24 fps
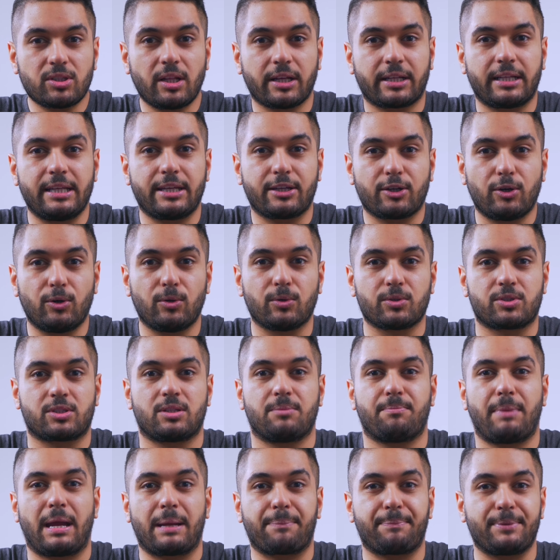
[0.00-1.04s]
likely cause the
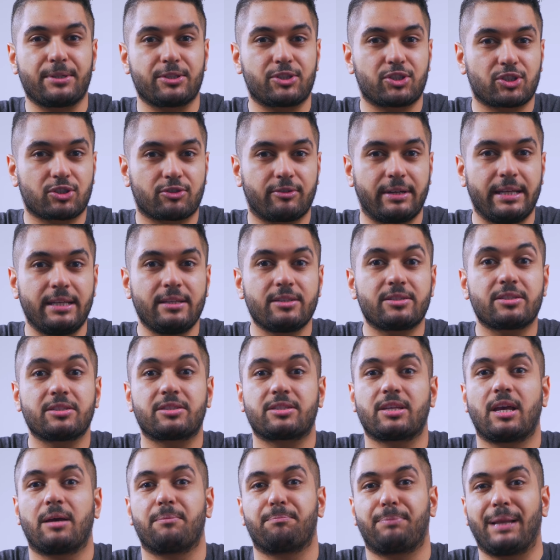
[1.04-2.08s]
MacBook screen to
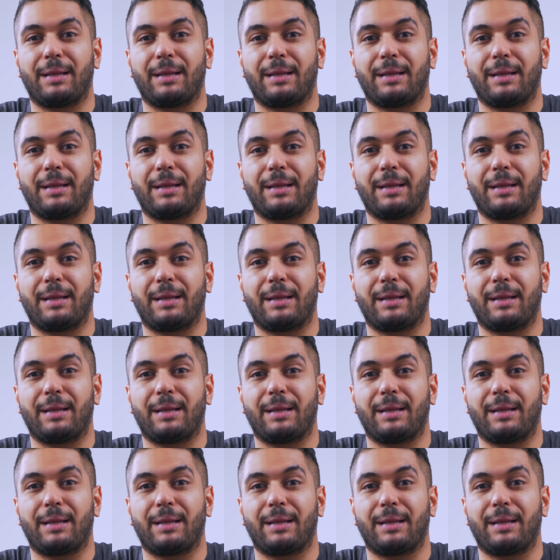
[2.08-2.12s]
turn